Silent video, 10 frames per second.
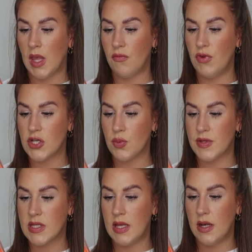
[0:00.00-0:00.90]
Enriched
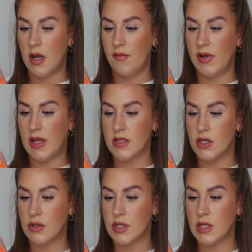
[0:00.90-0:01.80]
with skin-loving
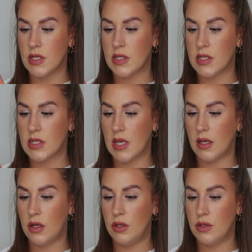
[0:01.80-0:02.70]
antioxidants,
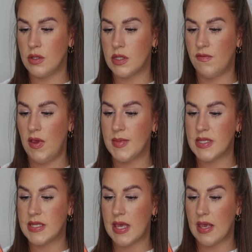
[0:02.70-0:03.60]
includes
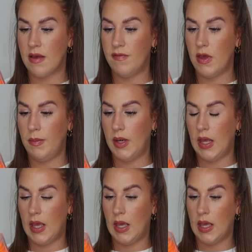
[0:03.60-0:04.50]
vitamin C and vitamin
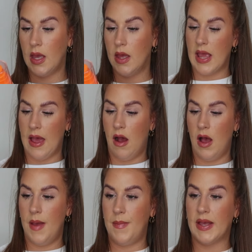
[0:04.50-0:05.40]
E. So yeah,
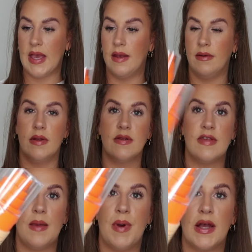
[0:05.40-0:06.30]
I am, again,
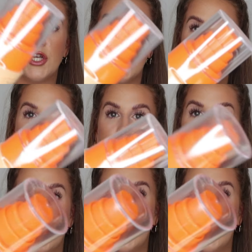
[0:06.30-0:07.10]
same packaging as the other